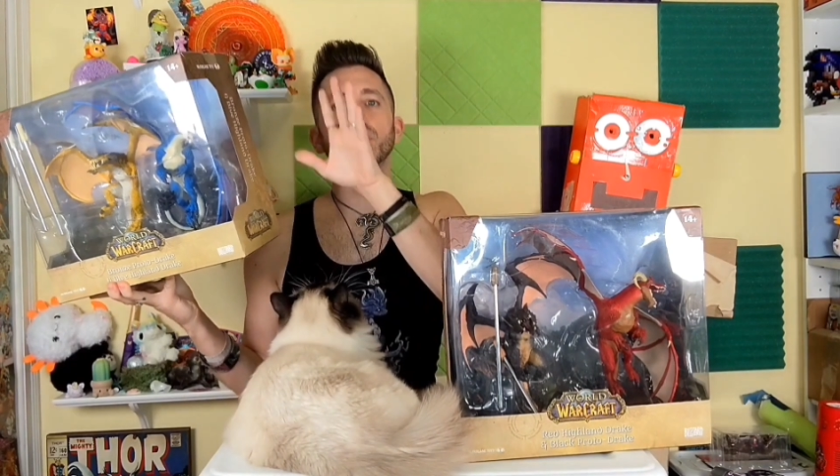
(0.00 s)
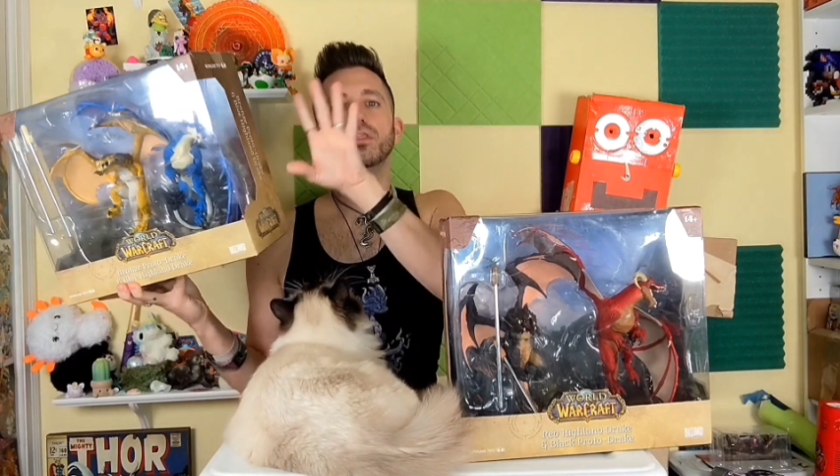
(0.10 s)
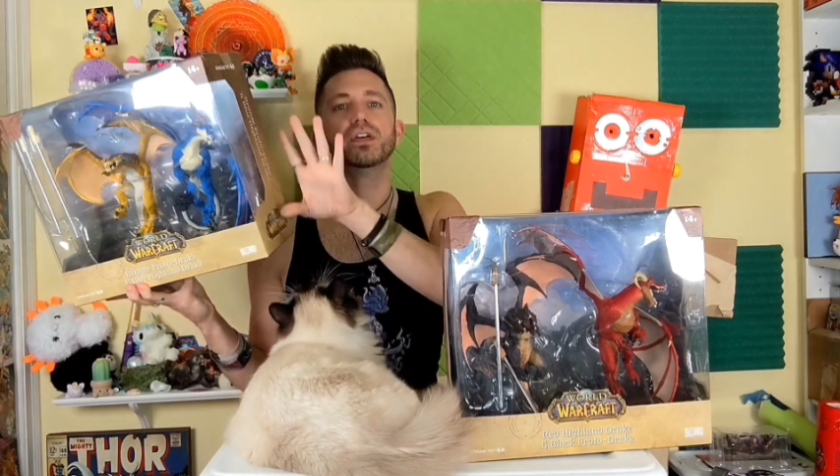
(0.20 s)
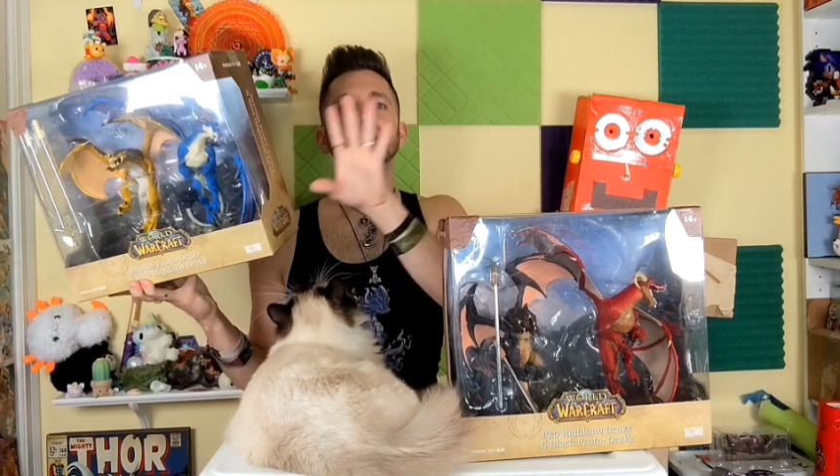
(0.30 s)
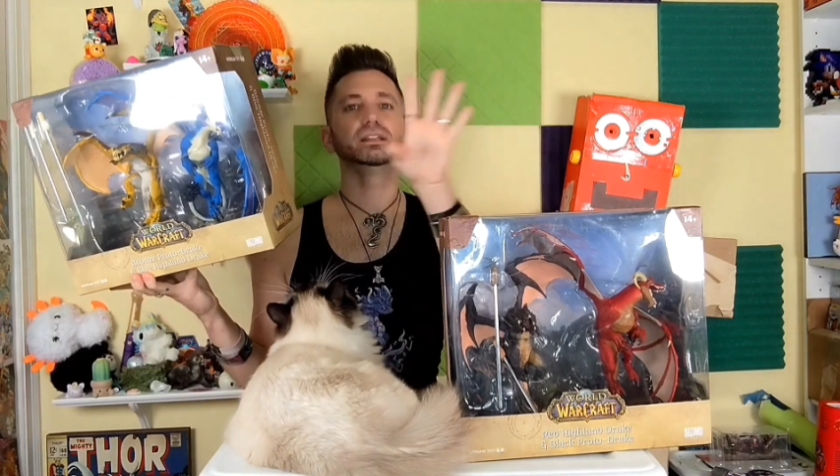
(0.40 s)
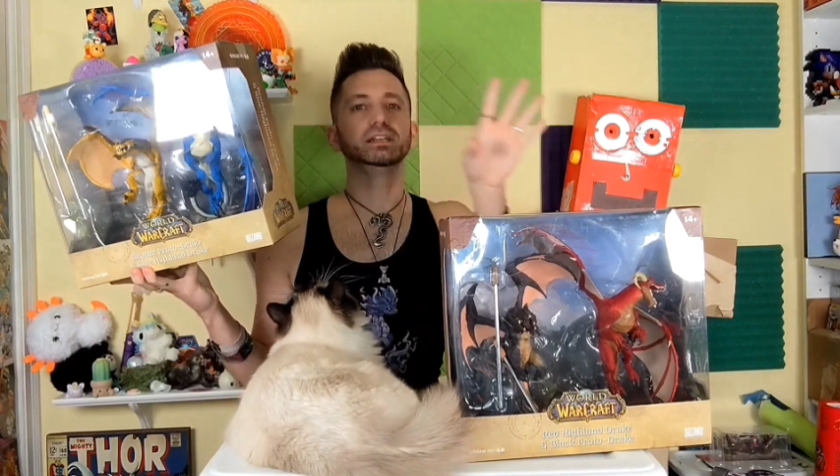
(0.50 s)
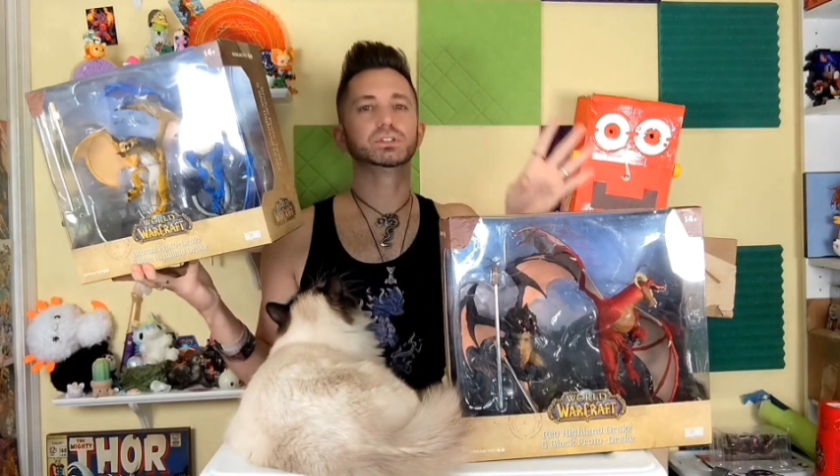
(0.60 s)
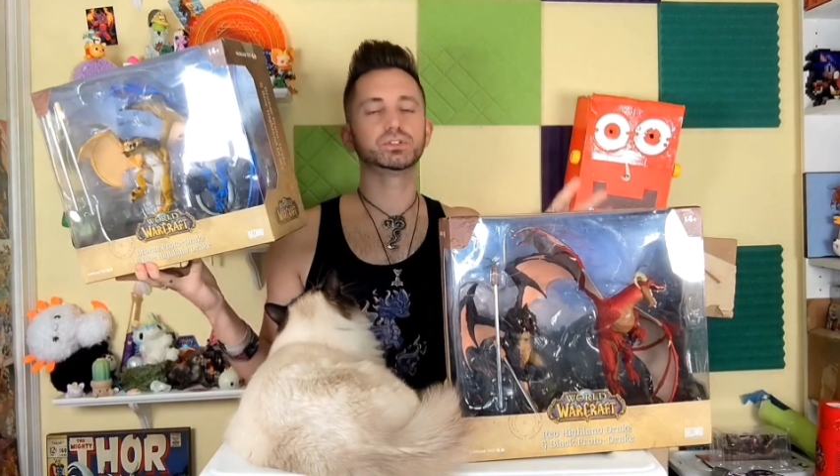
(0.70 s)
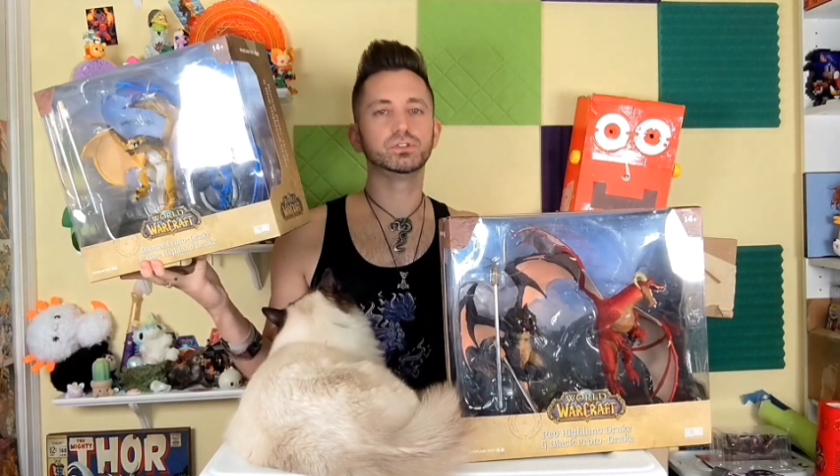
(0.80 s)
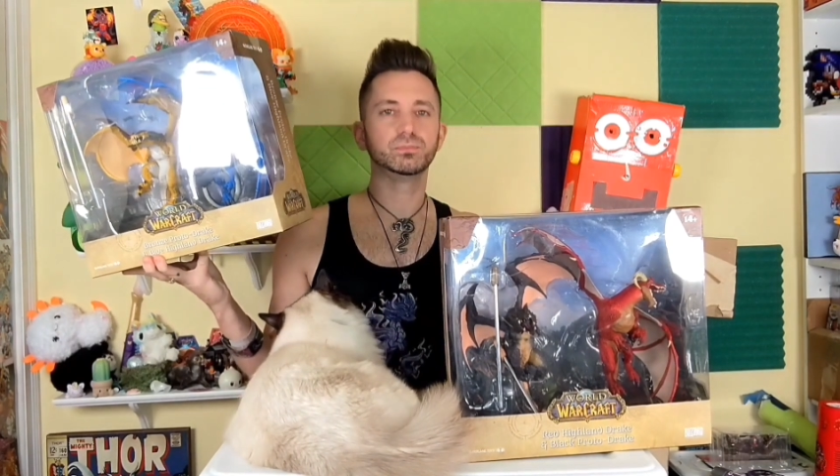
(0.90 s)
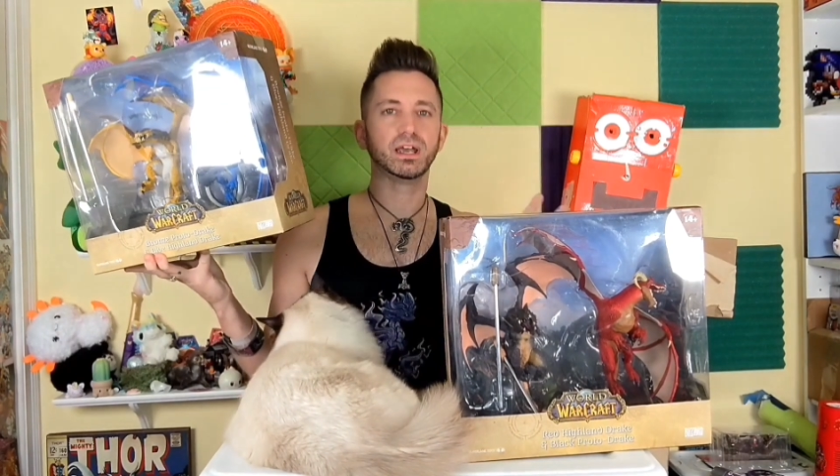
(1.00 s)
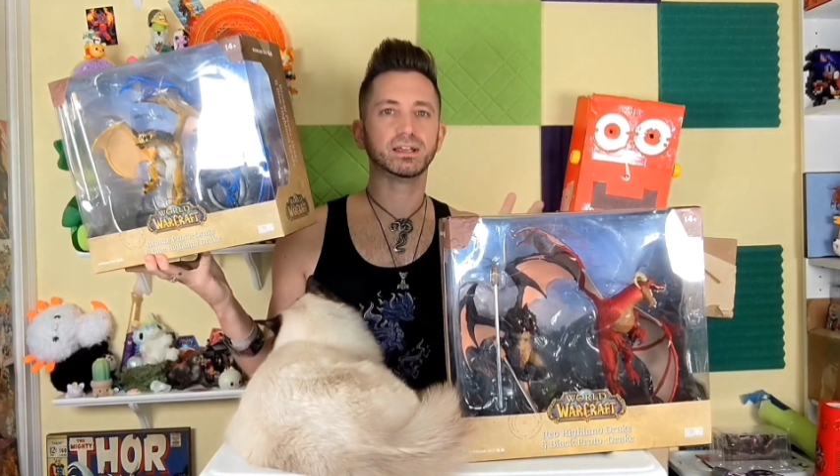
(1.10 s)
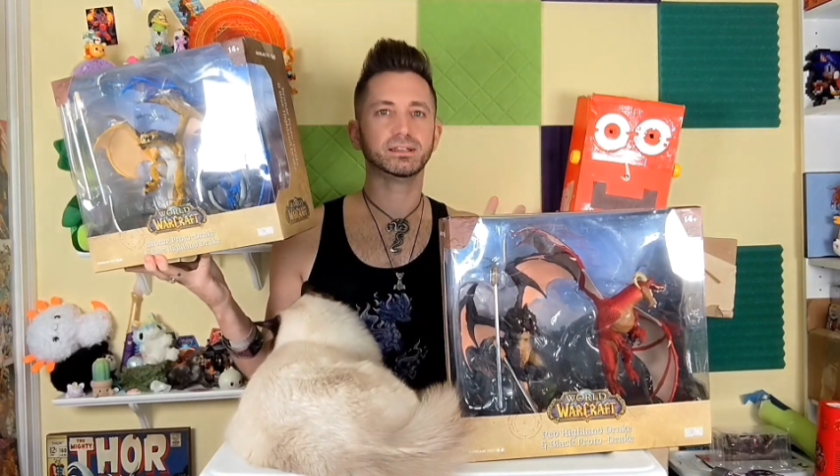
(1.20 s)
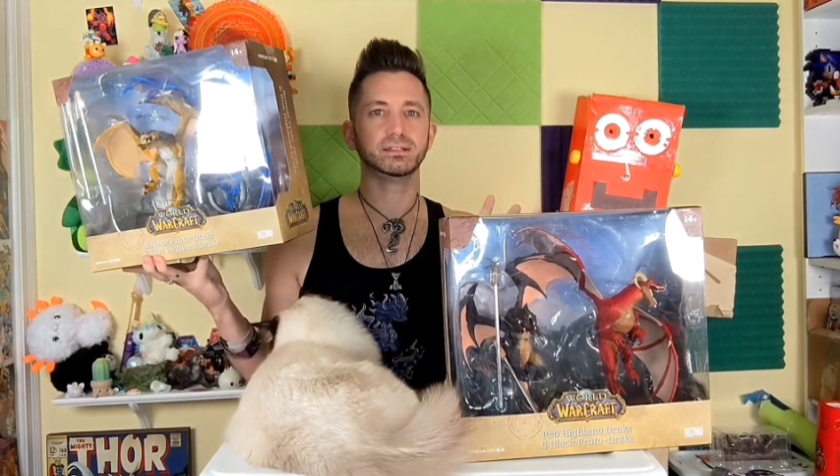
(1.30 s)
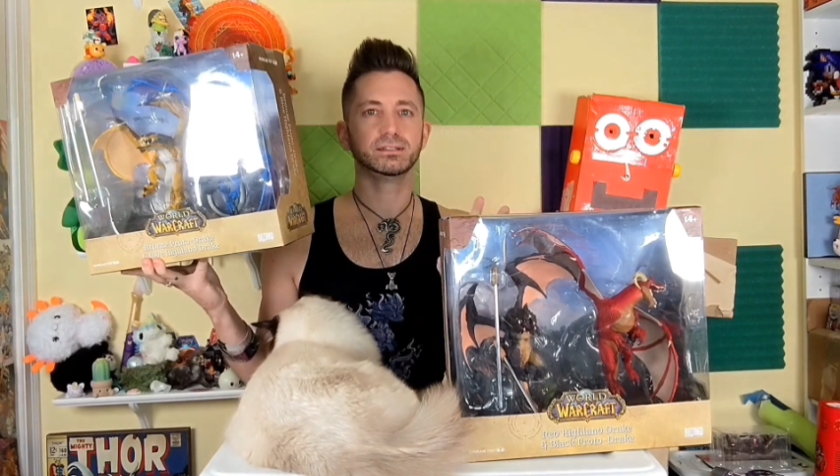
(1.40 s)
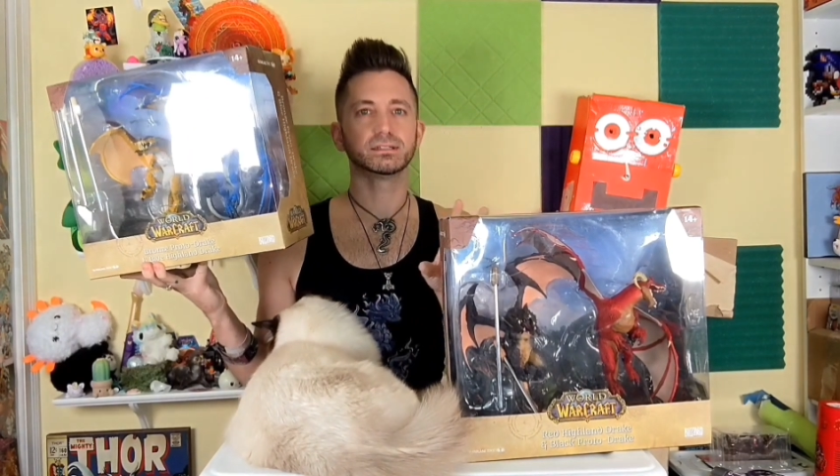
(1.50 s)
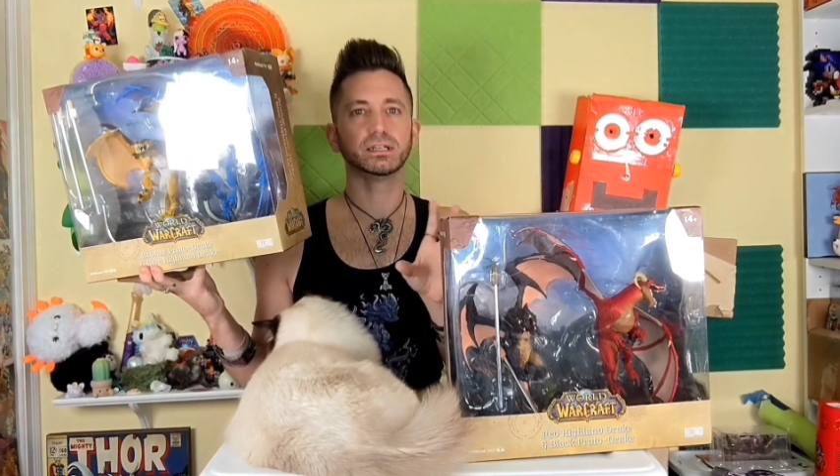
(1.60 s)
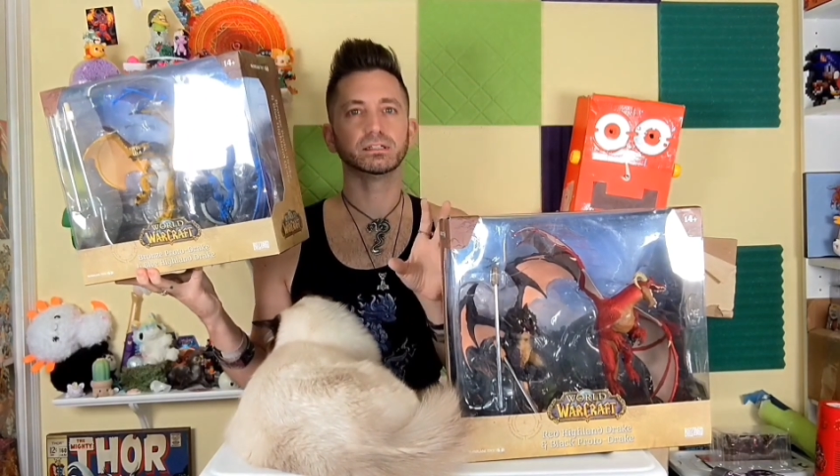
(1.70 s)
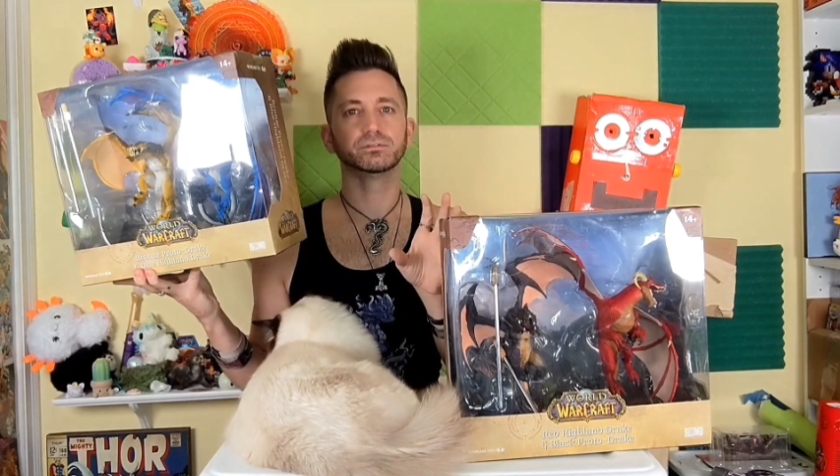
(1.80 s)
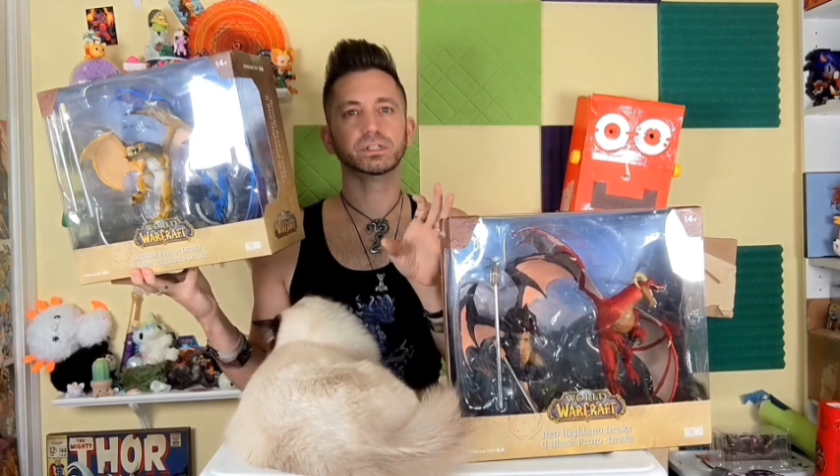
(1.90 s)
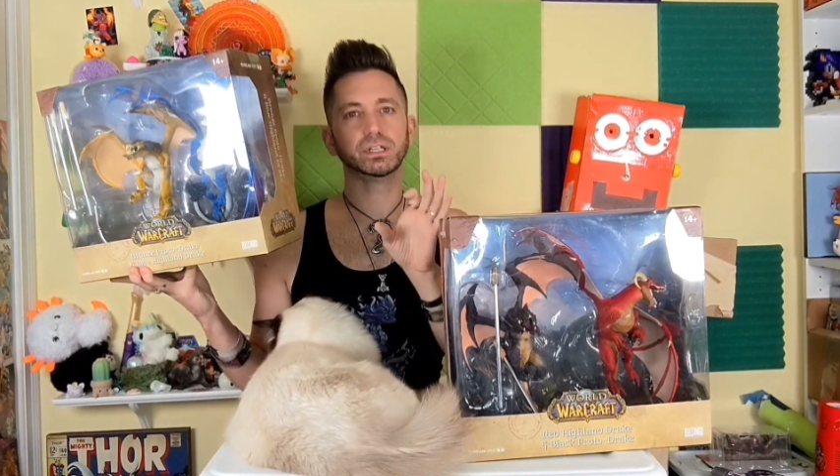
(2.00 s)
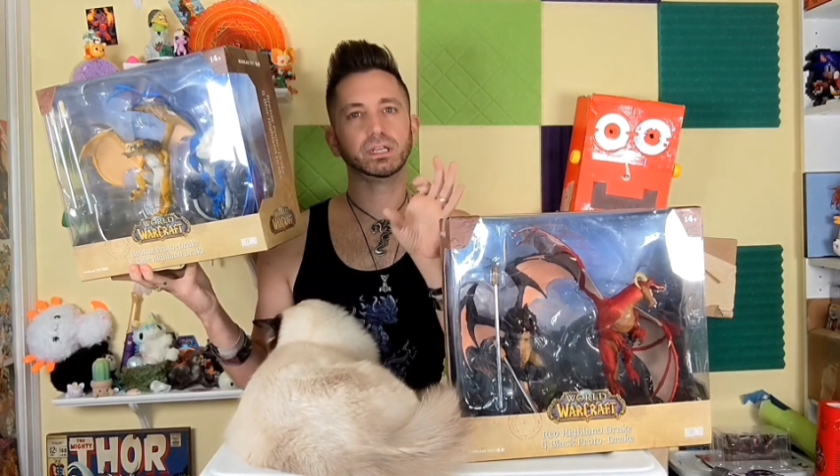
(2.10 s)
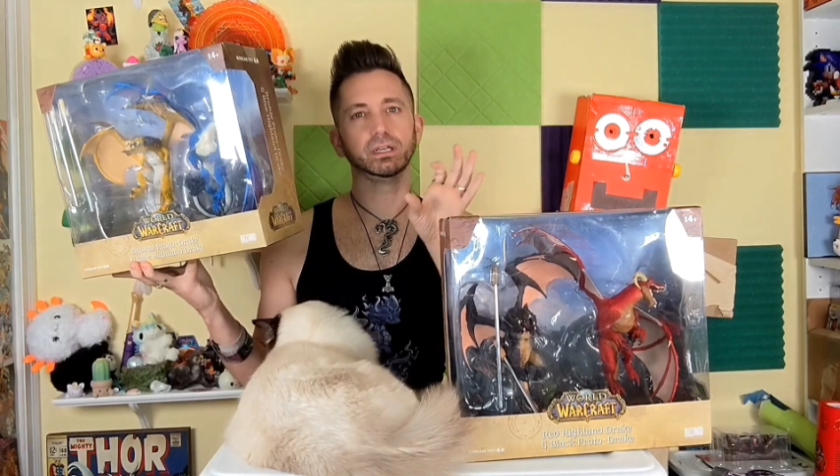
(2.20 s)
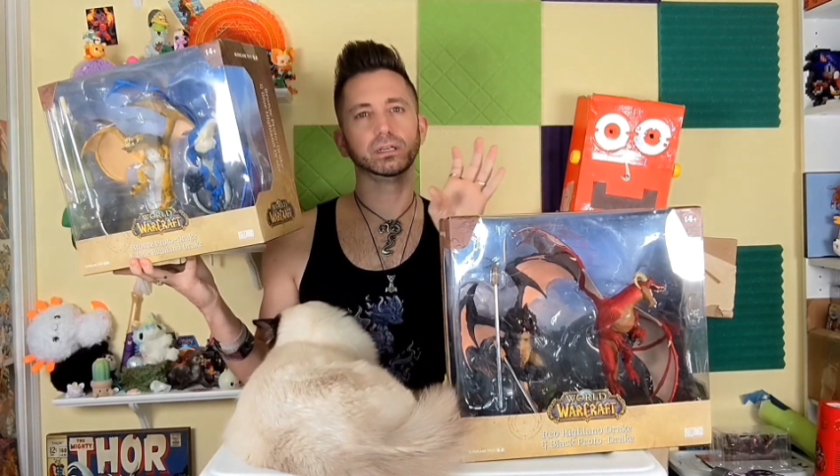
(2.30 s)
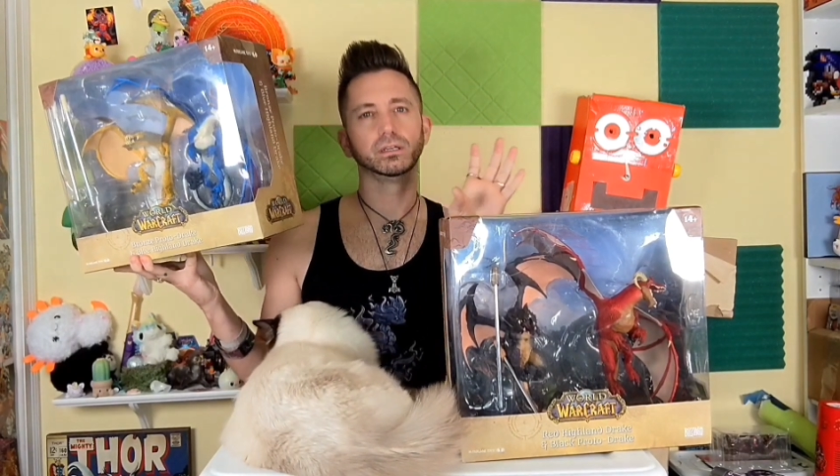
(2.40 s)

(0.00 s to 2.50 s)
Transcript: Then each 2-pack is kind of like a